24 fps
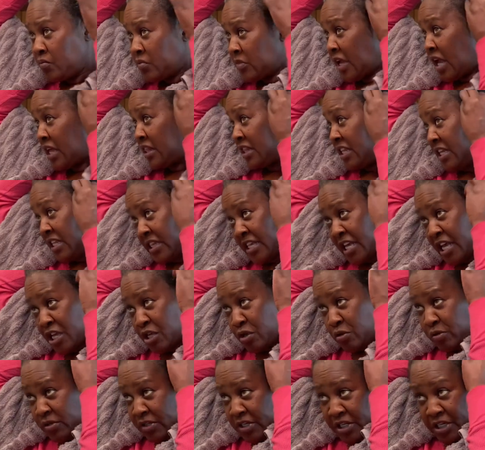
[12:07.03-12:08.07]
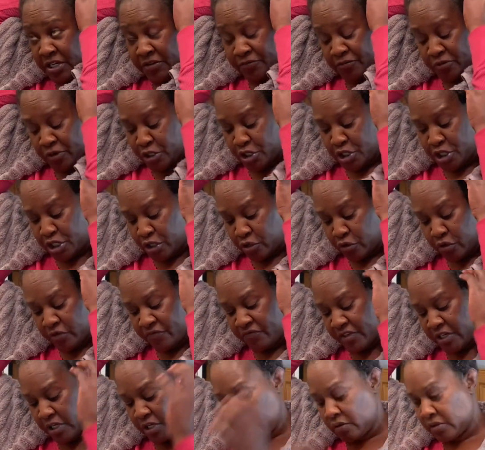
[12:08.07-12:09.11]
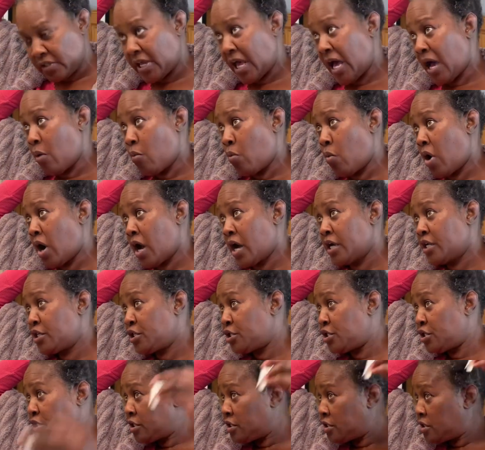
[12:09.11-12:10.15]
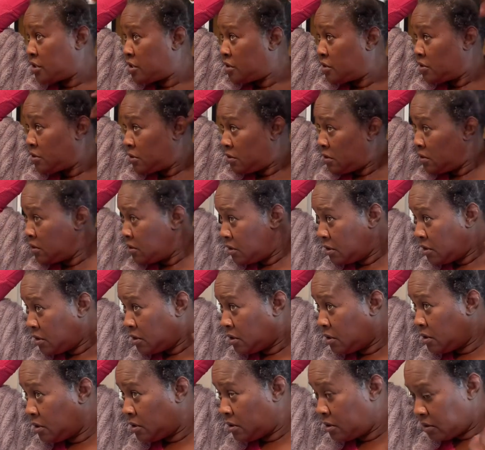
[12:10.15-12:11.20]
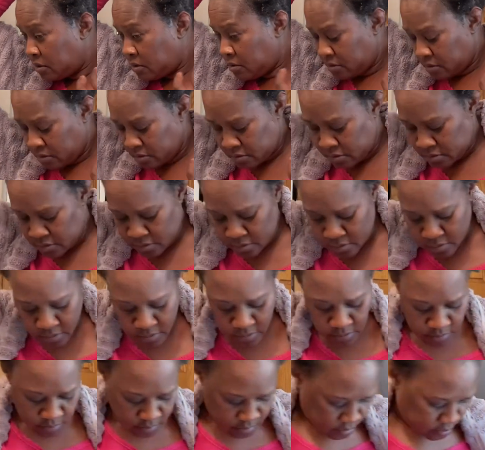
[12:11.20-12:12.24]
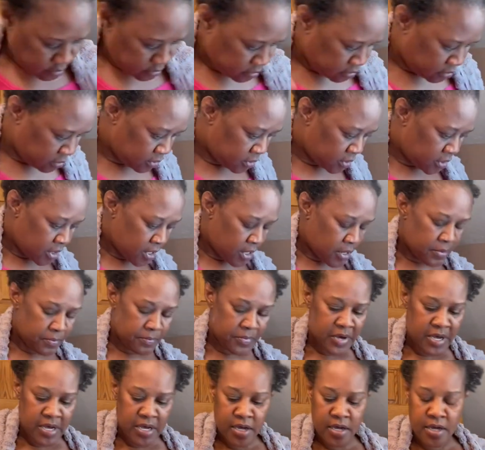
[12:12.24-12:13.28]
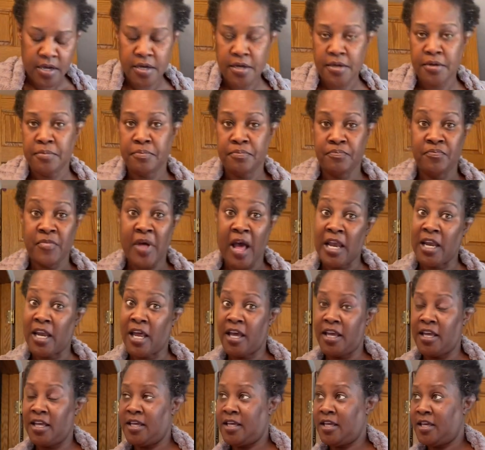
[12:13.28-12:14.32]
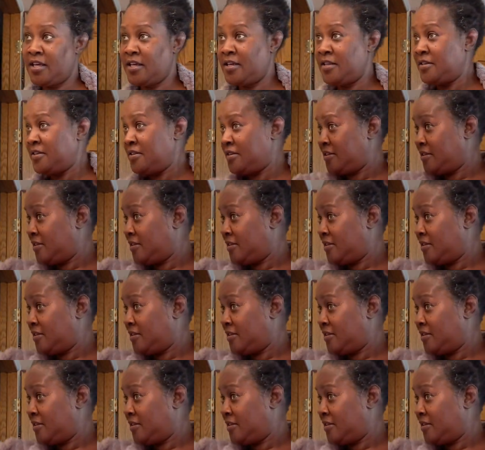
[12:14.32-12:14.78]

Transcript: I think they use a different gel, the videos I watched. But I like it.